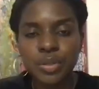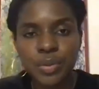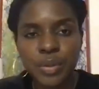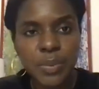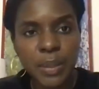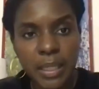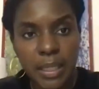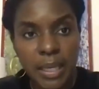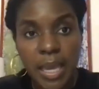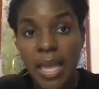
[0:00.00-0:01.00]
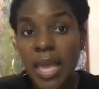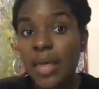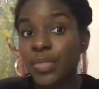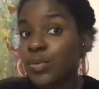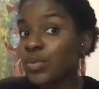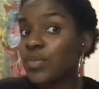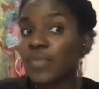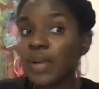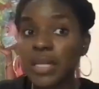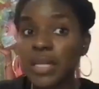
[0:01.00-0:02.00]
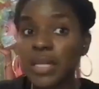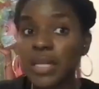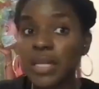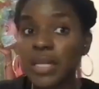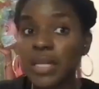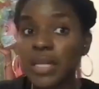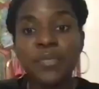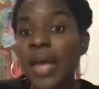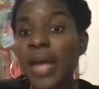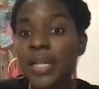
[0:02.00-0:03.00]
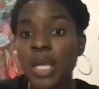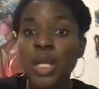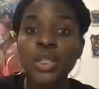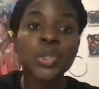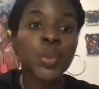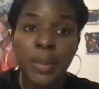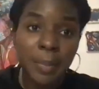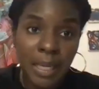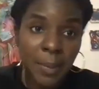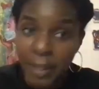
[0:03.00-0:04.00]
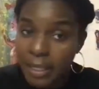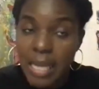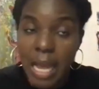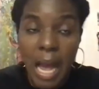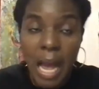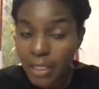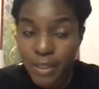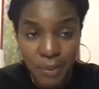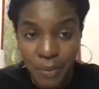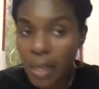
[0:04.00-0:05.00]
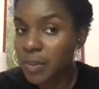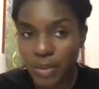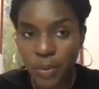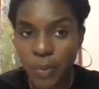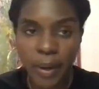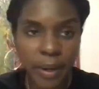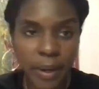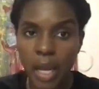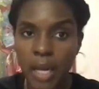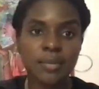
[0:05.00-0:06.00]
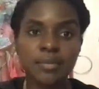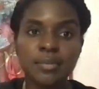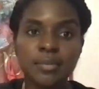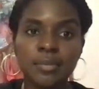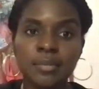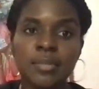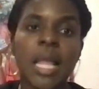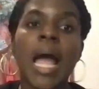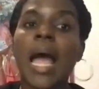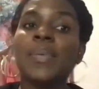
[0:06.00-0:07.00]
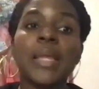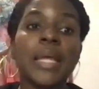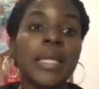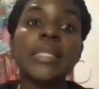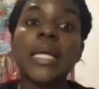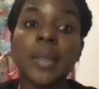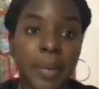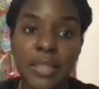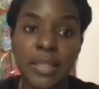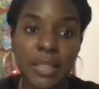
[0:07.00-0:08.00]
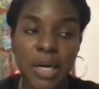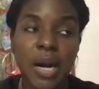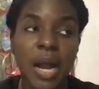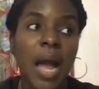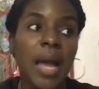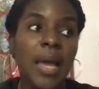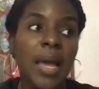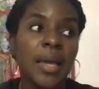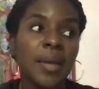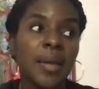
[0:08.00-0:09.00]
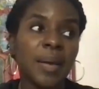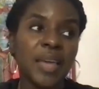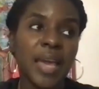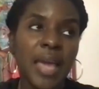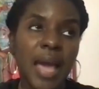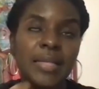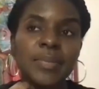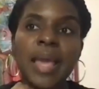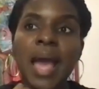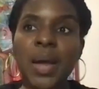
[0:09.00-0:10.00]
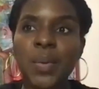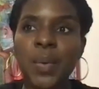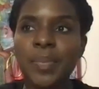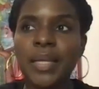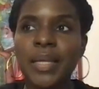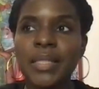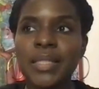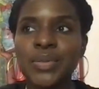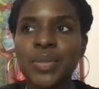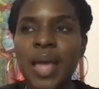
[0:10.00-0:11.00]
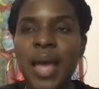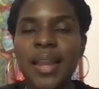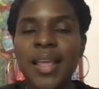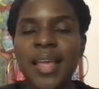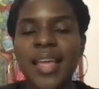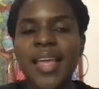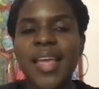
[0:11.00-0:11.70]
you to do this week and through the rest of the year. In fact, join me because I too am still working on it. I plan to celebrate this year. My VA asked me, how do I plan to do that?